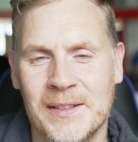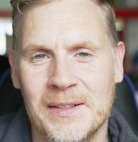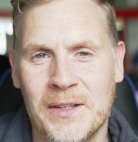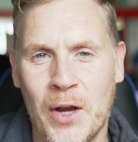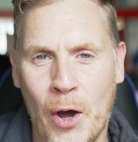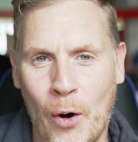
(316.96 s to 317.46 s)

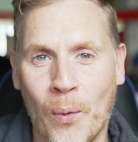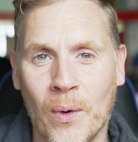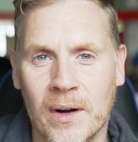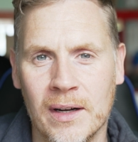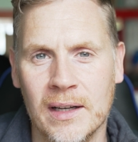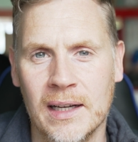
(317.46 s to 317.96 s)

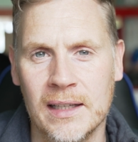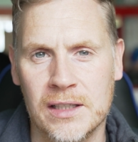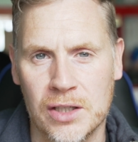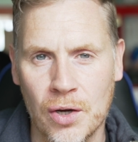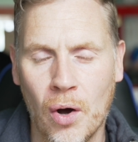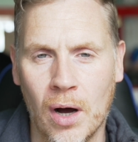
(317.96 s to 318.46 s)
No,
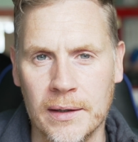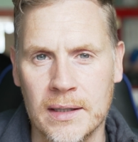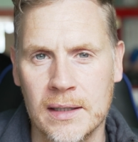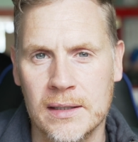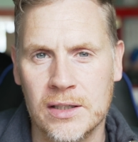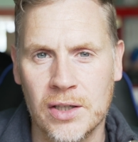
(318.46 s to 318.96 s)
it's not.
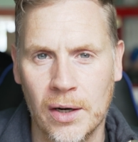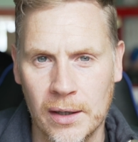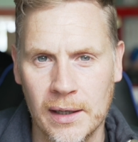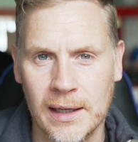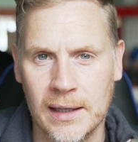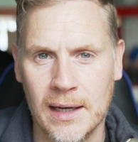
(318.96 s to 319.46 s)
It
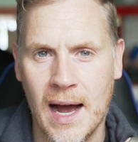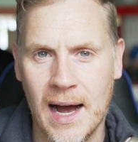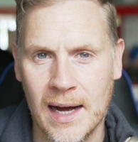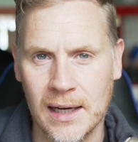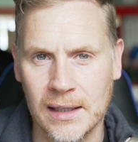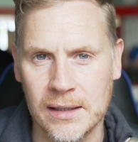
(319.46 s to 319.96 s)
certainly
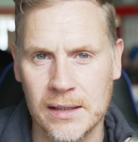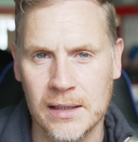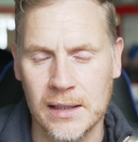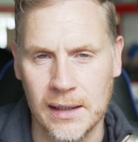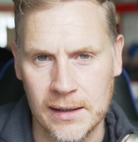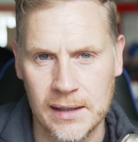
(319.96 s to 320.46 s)

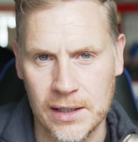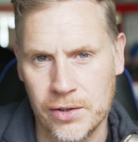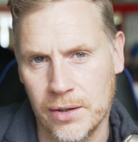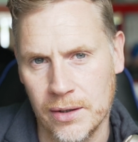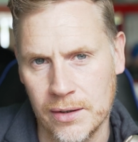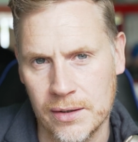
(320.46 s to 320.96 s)
has its
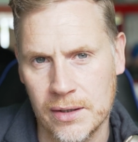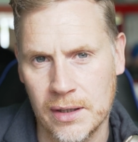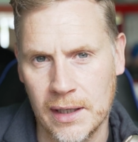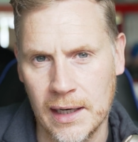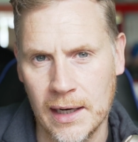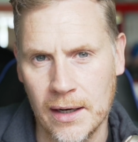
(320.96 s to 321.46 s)
issues.
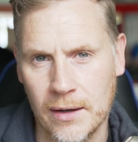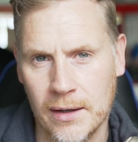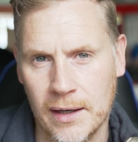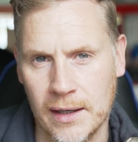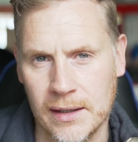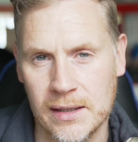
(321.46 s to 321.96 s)
There
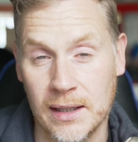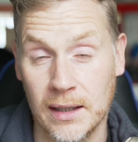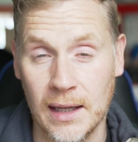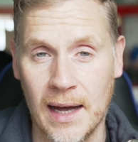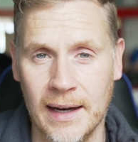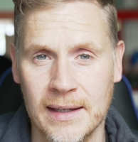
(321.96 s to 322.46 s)
is still
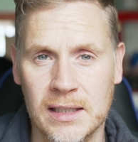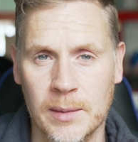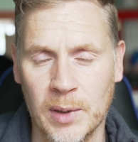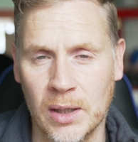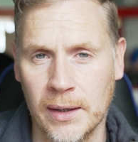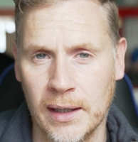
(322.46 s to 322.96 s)
that
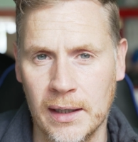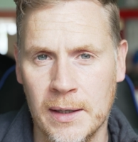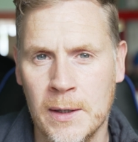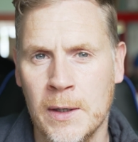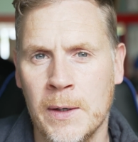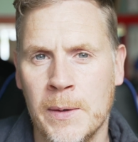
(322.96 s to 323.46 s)
instability.
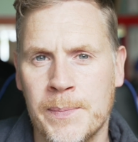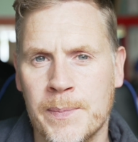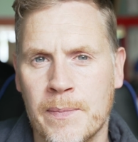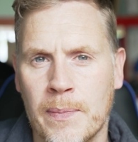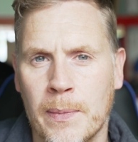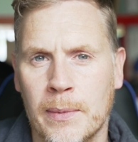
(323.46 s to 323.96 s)

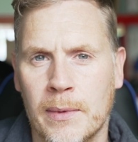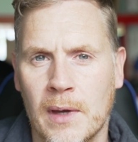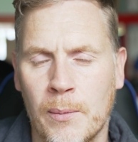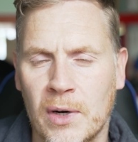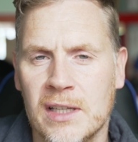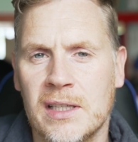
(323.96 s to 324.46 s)

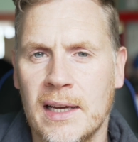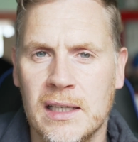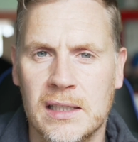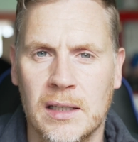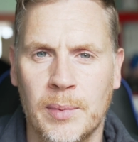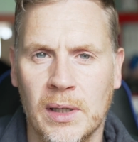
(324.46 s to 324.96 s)
And when I say
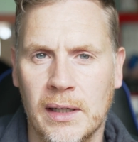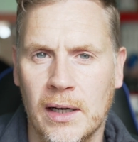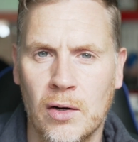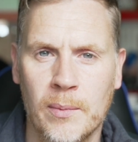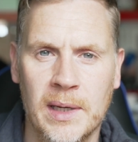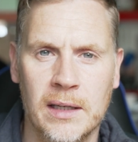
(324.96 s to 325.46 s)
instability, I
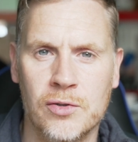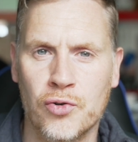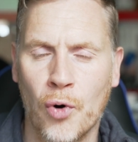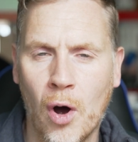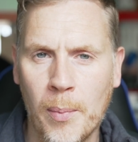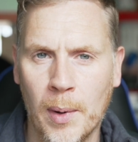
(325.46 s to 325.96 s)
don't mean
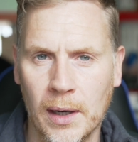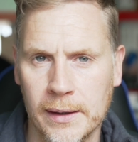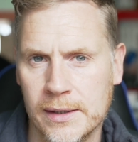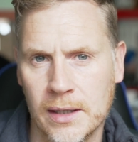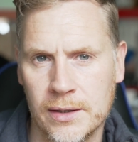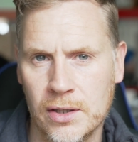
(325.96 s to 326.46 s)

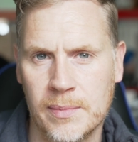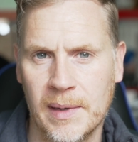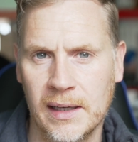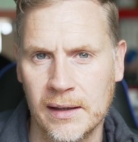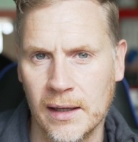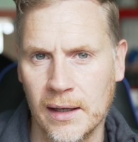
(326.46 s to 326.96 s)
dropouts. I just
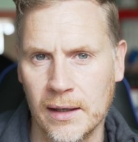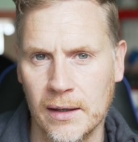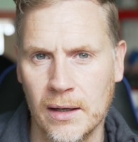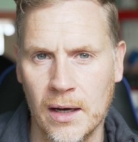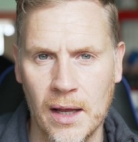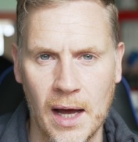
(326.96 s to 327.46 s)
mean that
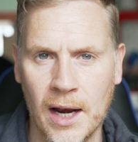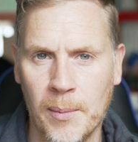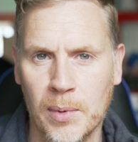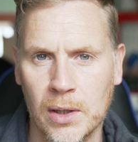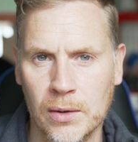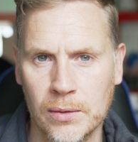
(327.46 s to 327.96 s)
an
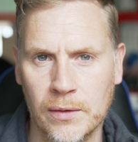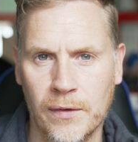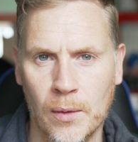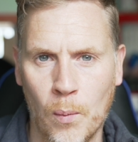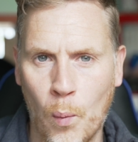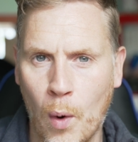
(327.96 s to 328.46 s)
upload
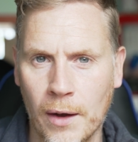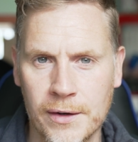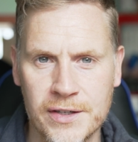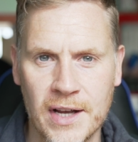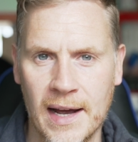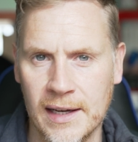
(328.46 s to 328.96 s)
from
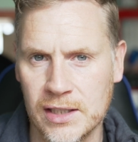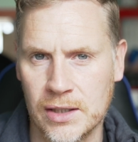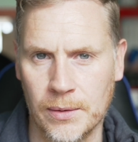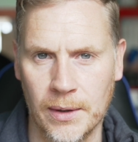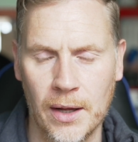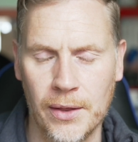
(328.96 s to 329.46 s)
one test
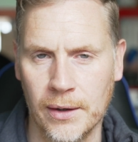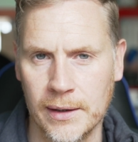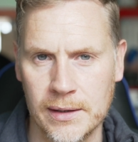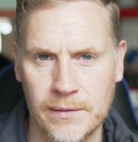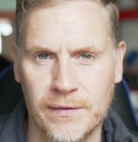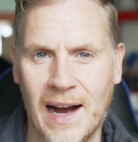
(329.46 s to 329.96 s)
to another
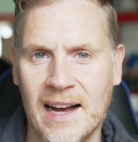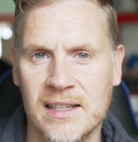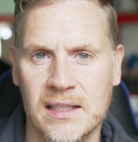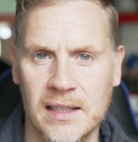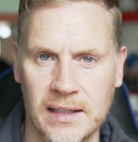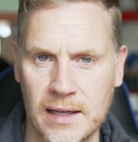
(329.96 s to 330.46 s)
is
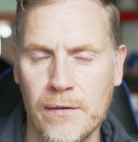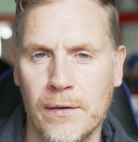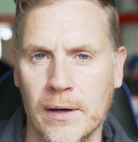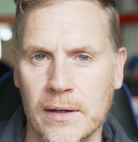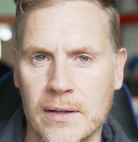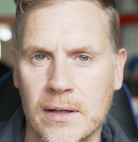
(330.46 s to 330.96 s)
vastly
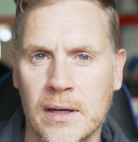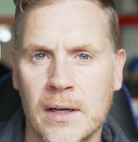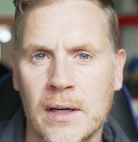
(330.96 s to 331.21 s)
different.